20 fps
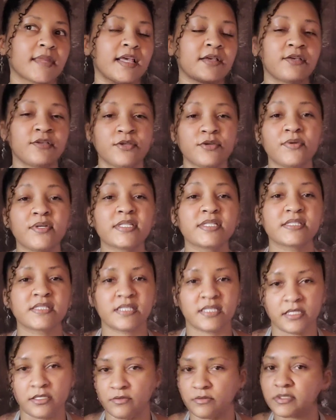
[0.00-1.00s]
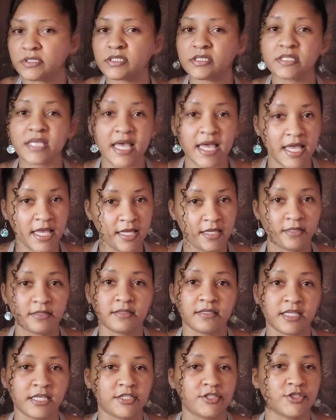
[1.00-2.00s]
you could say
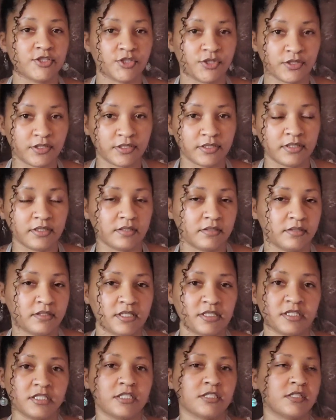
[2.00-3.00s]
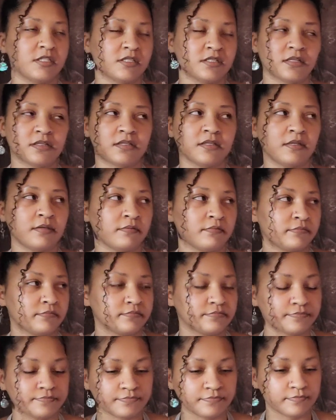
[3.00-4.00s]
that you're indigenous. There's something
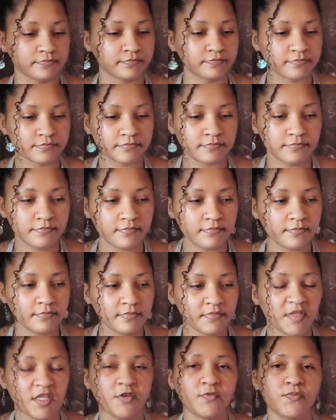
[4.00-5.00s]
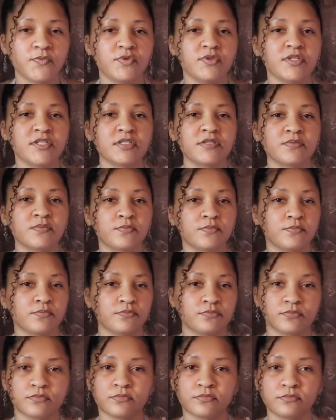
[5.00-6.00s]
if you just
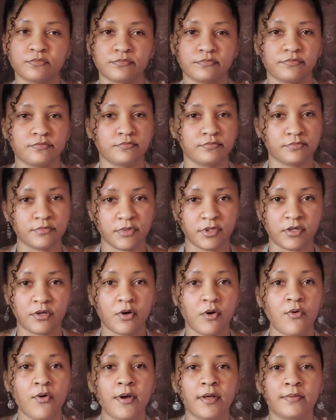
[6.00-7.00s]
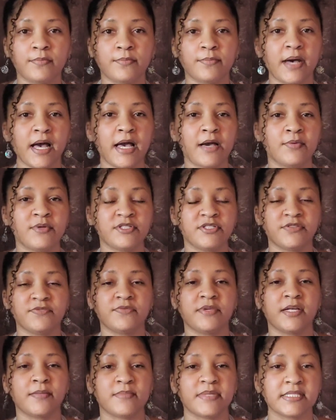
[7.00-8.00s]
going by what your
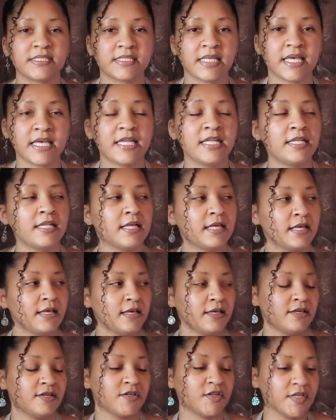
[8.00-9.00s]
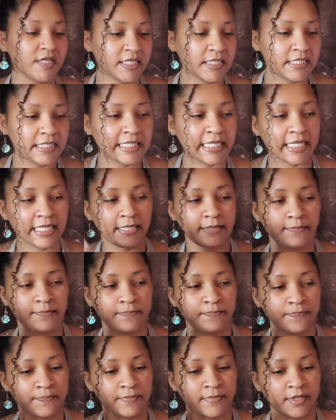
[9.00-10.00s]
family said, you're Indian,
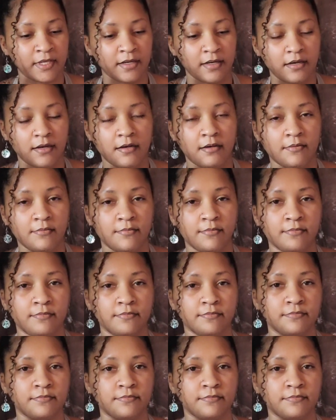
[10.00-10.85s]
um,